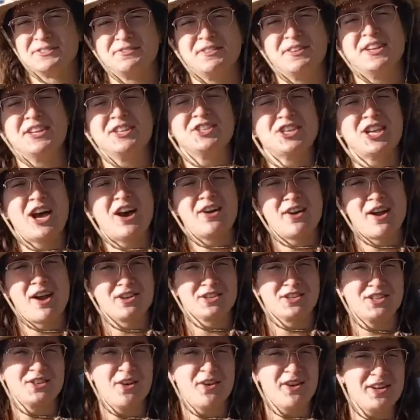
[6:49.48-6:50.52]
finish out our
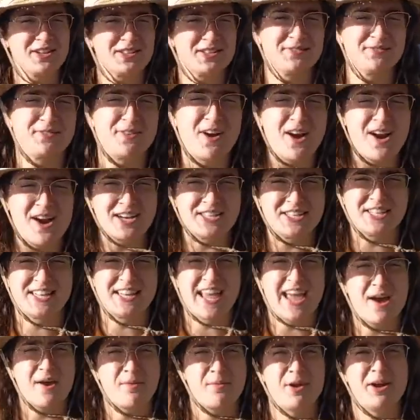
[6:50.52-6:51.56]
soil safari
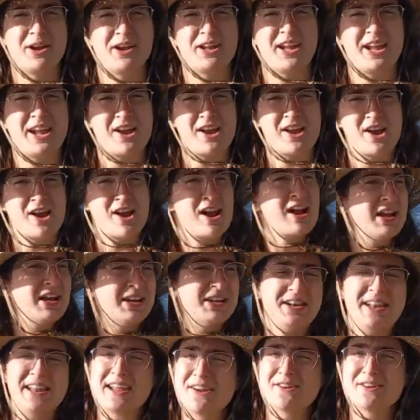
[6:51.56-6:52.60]
today, we're here
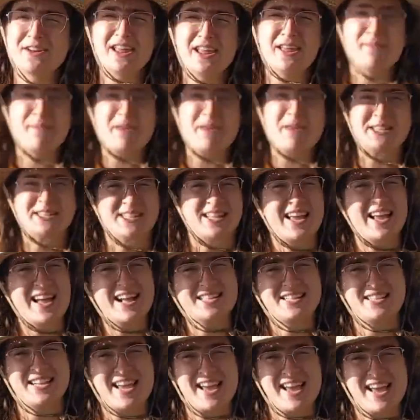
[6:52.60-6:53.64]
near Evie's
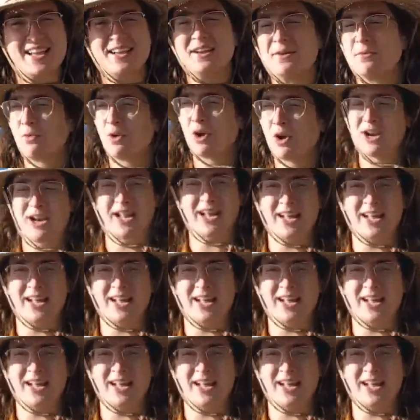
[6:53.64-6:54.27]
Landing. We're gonna